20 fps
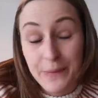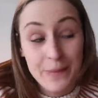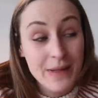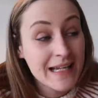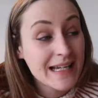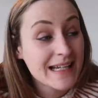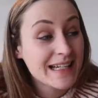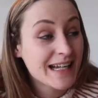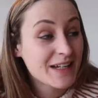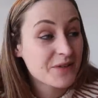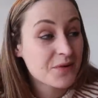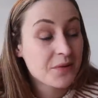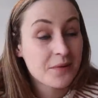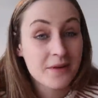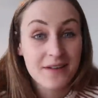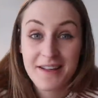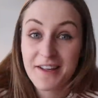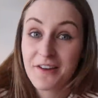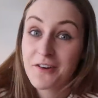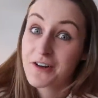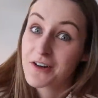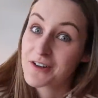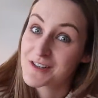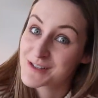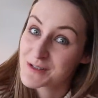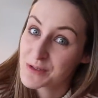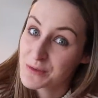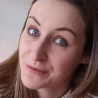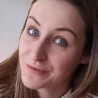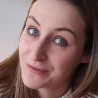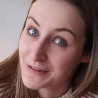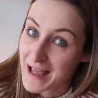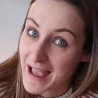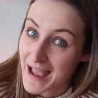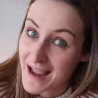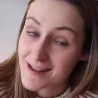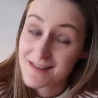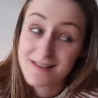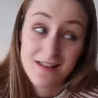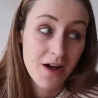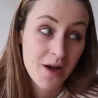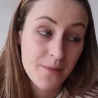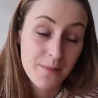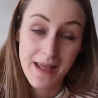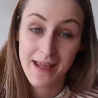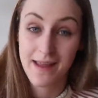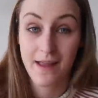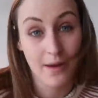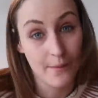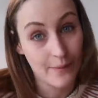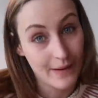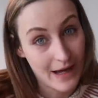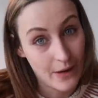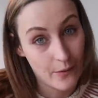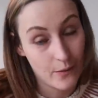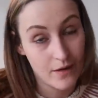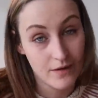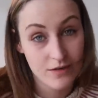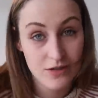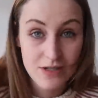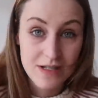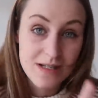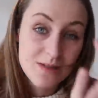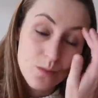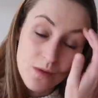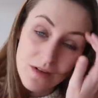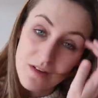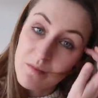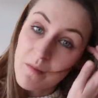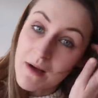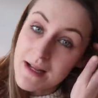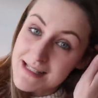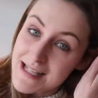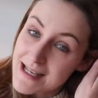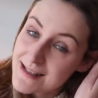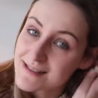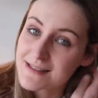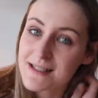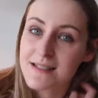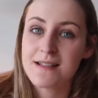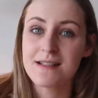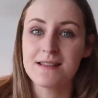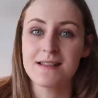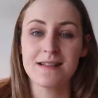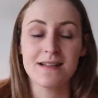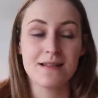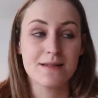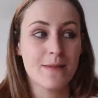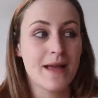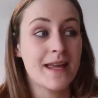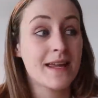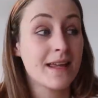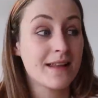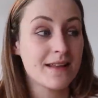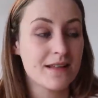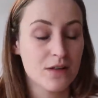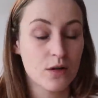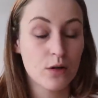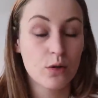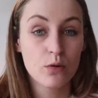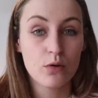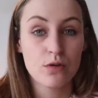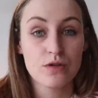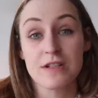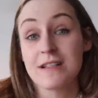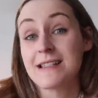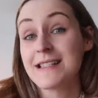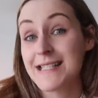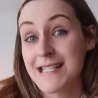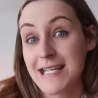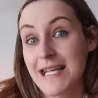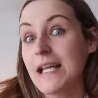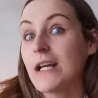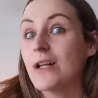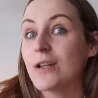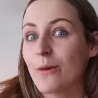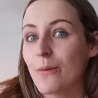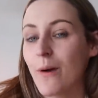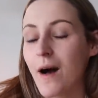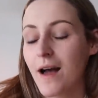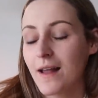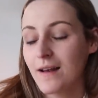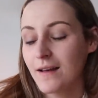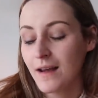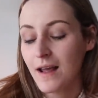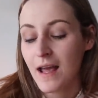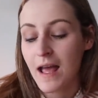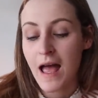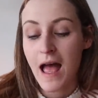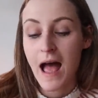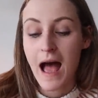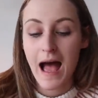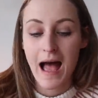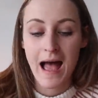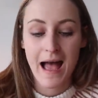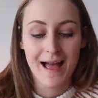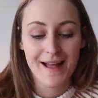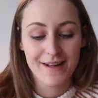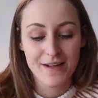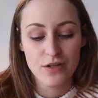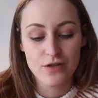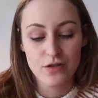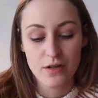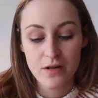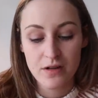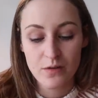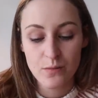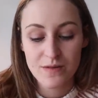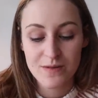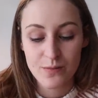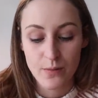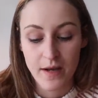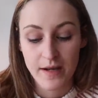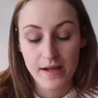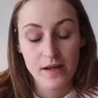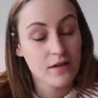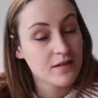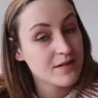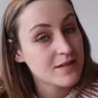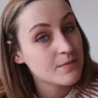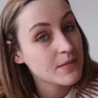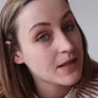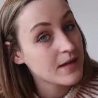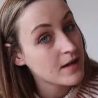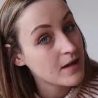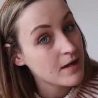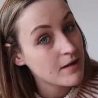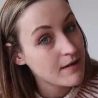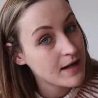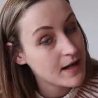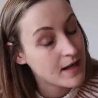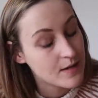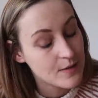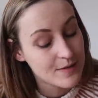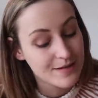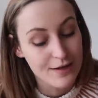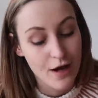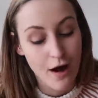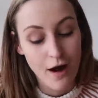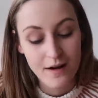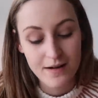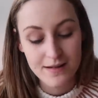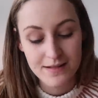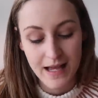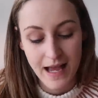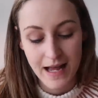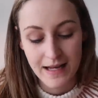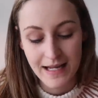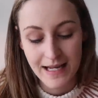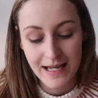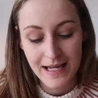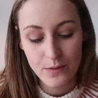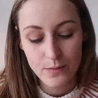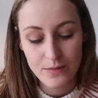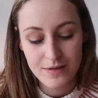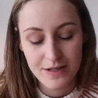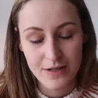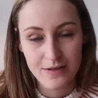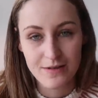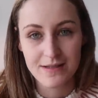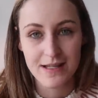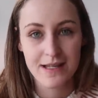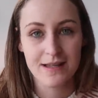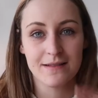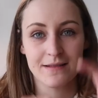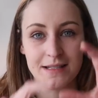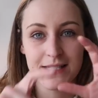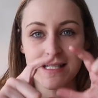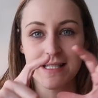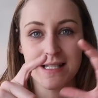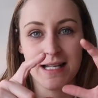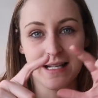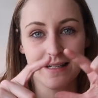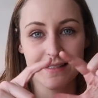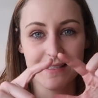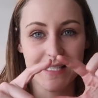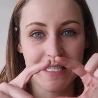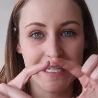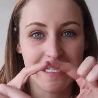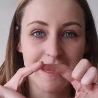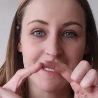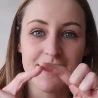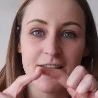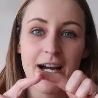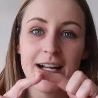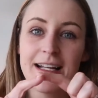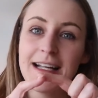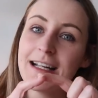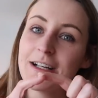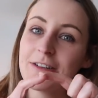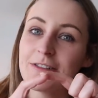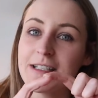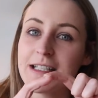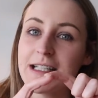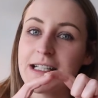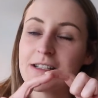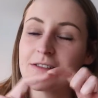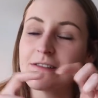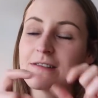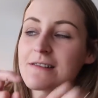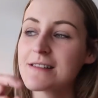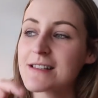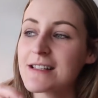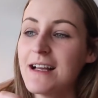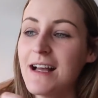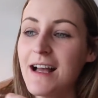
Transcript: Me and Anna were working on our souffles. I'm making a black one. She's one of my test knitters and is making this gorgeous teal one. And Jonathan was working on some curio socks and he was using little teeny tiny little needles.